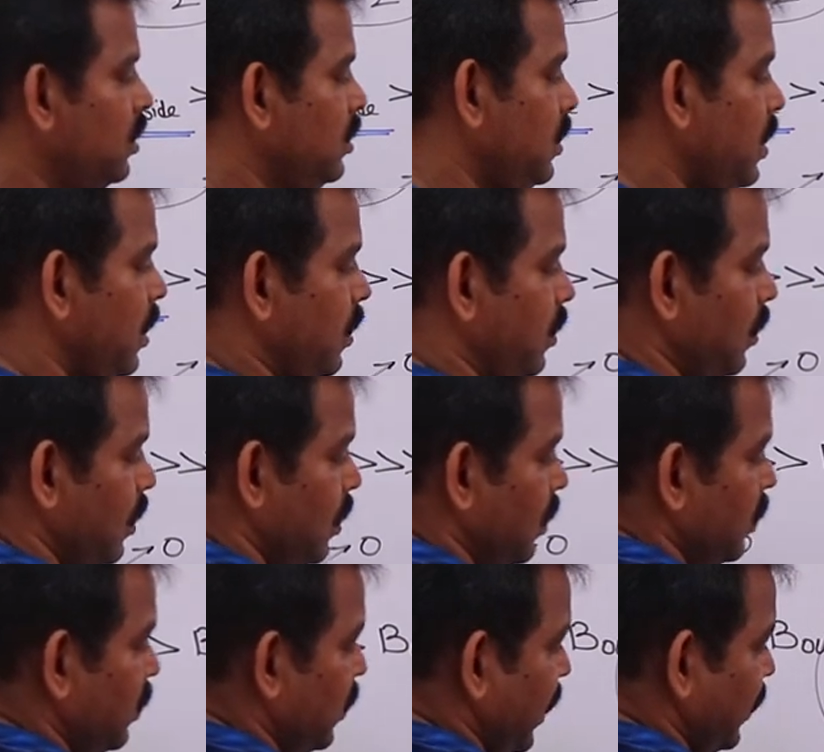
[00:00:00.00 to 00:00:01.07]
here
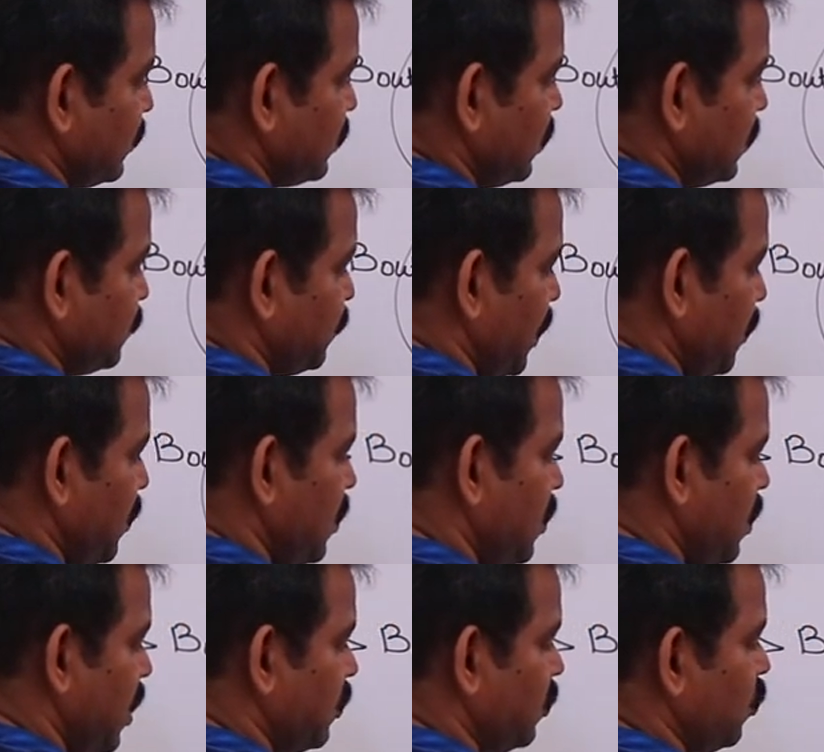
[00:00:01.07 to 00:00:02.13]
x is from
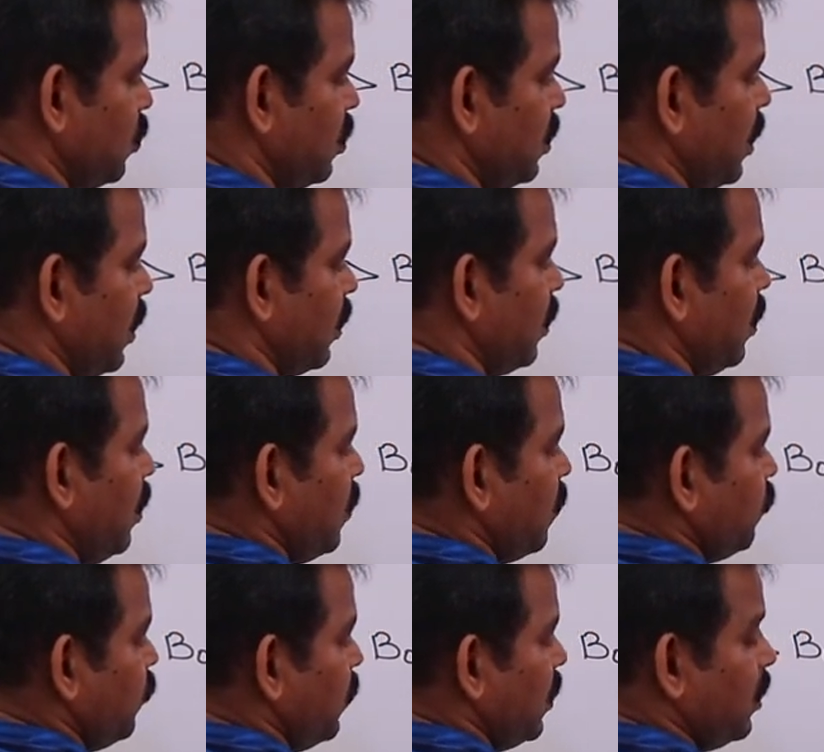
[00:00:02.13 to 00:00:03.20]
here to here.
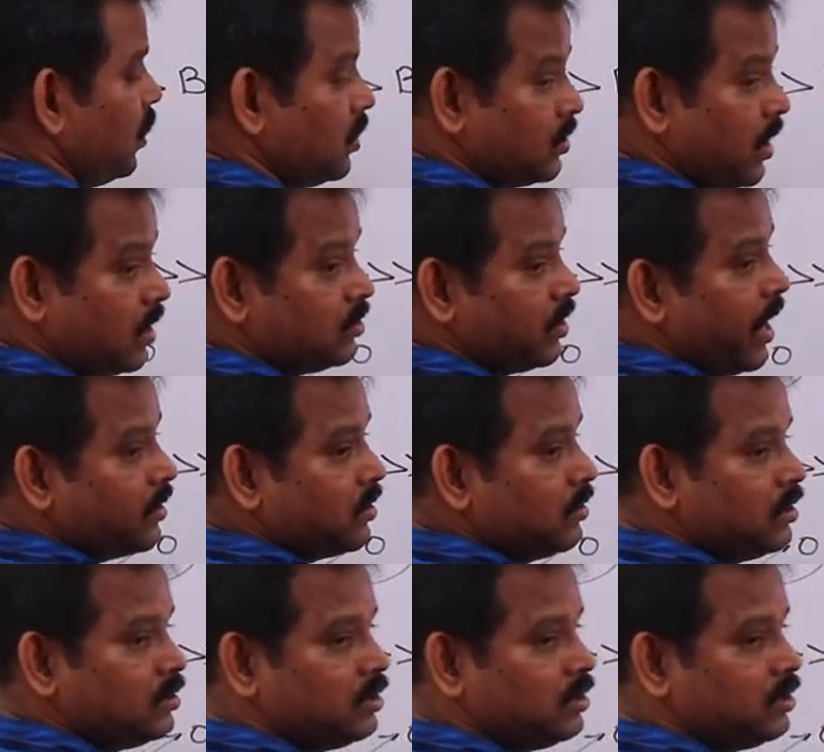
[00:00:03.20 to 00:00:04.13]
Field is also acting in the